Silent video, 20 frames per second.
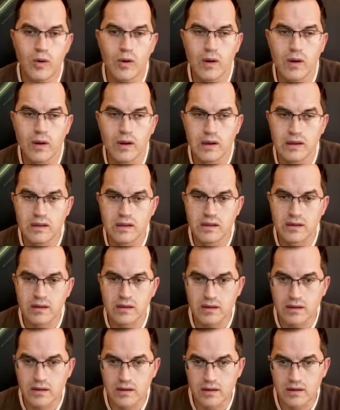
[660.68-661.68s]
in
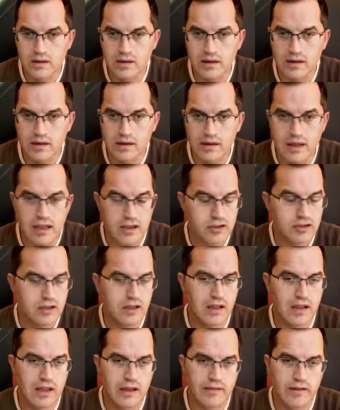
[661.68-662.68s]
the national
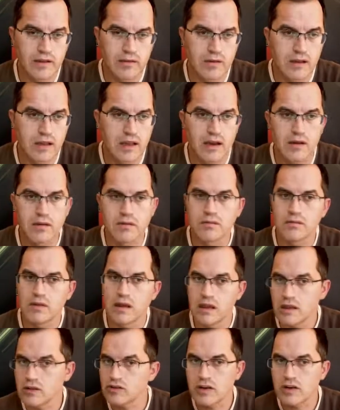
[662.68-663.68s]
level, we have
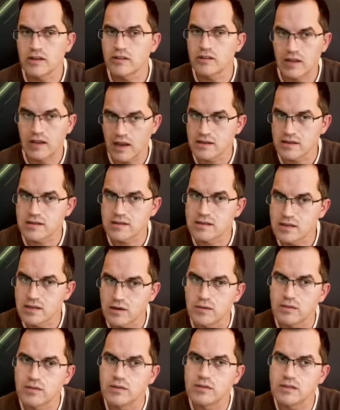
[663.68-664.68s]
each country has its
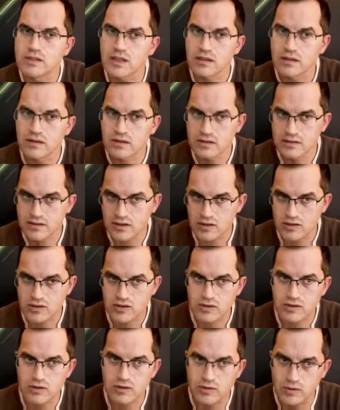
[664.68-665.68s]
own standardization
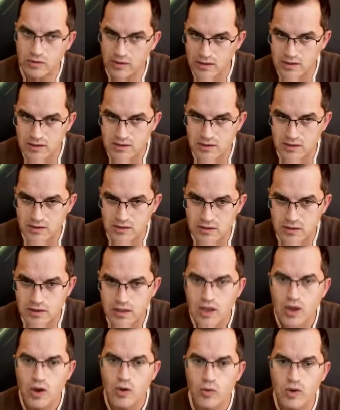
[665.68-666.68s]
organization,
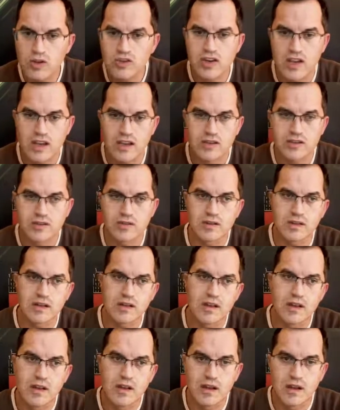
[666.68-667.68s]
which actually
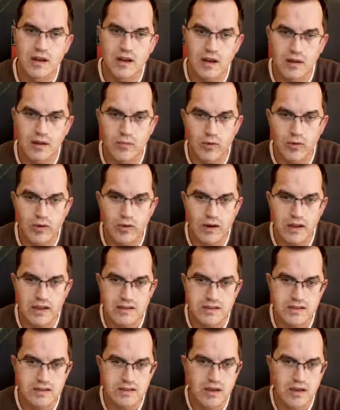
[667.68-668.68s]
more or
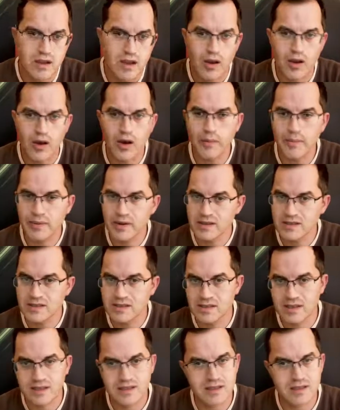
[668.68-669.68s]
less copies the
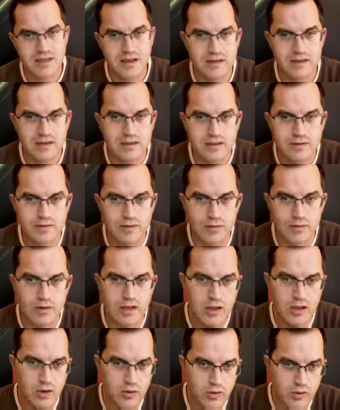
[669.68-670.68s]
standards from
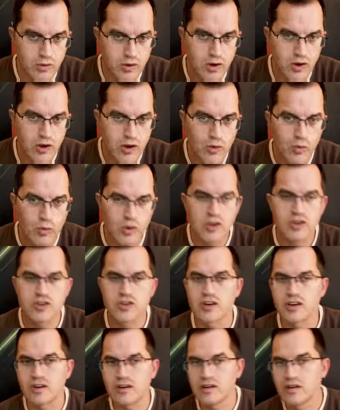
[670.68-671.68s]
EU, which
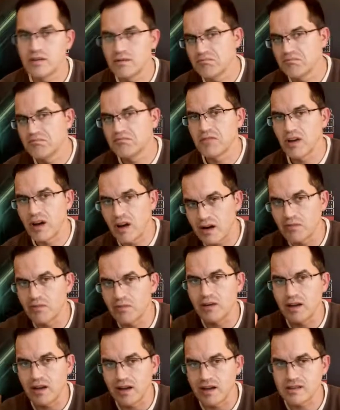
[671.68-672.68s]
are
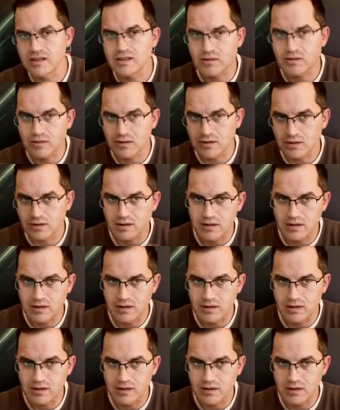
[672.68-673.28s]
harmonized or